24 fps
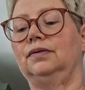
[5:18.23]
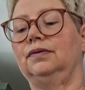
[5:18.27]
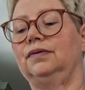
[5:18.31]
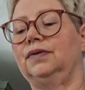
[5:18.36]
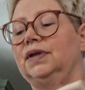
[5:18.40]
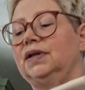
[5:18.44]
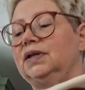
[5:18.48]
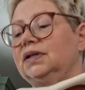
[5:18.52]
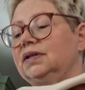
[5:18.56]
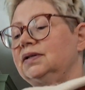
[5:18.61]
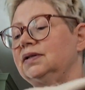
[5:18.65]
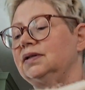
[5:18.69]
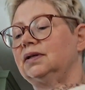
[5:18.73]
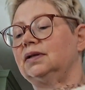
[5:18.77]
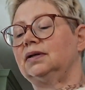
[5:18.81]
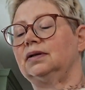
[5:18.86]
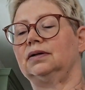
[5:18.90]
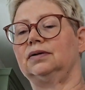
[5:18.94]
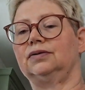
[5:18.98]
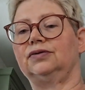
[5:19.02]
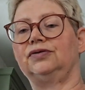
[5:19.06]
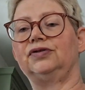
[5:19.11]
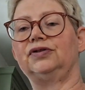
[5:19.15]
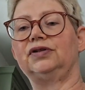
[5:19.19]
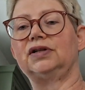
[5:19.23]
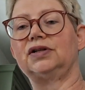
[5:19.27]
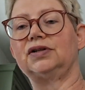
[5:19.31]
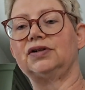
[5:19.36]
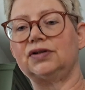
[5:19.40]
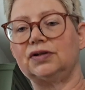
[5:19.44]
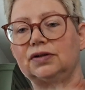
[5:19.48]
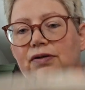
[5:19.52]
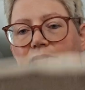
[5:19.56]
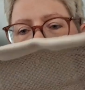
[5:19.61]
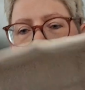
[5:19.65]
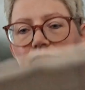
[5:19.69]
This
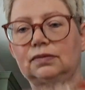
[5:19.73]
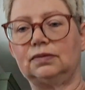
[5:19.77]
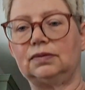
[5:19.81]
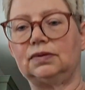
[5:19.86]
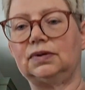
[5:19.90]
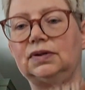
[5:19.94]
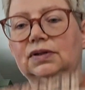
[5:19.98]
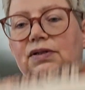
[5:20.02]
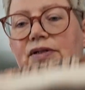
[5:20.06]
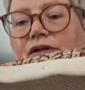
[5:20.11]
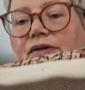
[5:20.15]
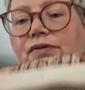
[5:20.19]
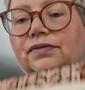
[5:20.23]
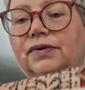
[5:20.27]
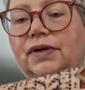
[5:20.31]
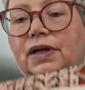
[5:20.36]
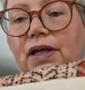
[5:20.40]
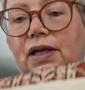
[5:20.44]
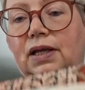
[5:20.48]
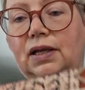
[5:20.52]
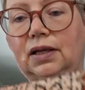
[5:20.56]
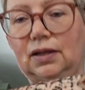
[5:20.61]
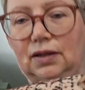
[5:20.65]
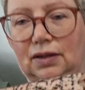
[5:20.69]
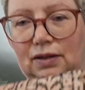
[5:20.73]
traditional dummy,